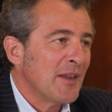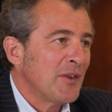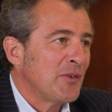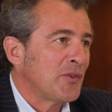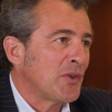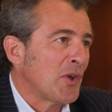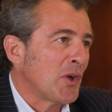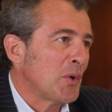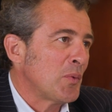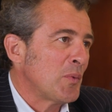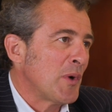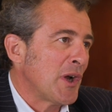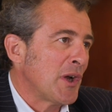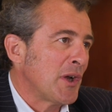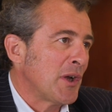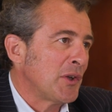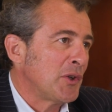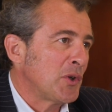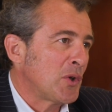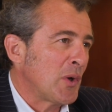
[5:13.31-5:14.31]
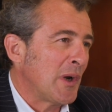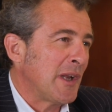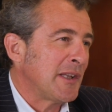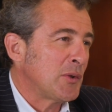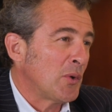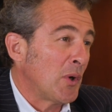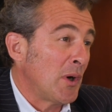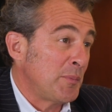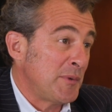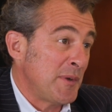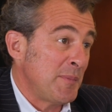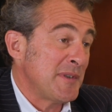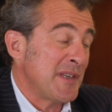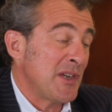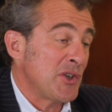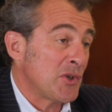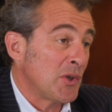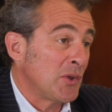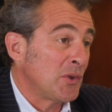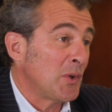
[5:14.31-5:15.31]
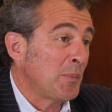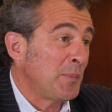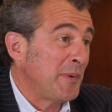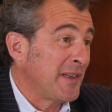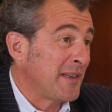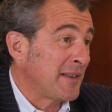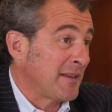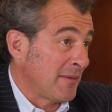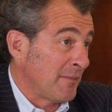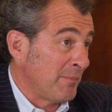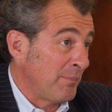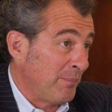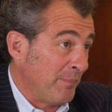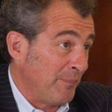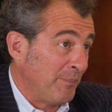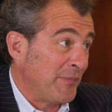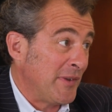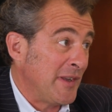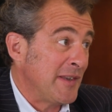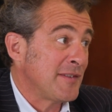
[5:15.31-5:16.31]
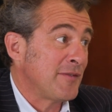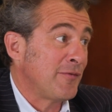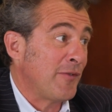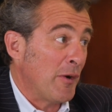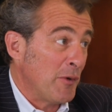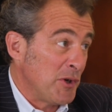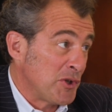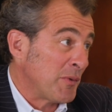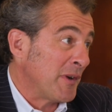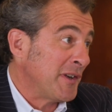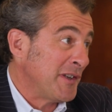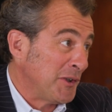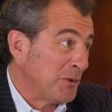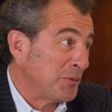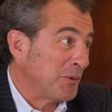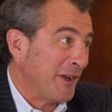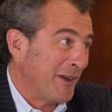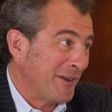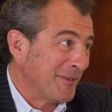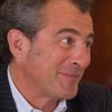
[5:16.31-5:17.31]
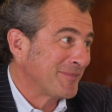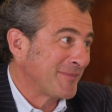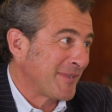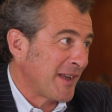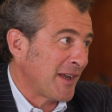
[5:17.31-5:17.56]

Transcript: So the collateral optimization topic is very trendy today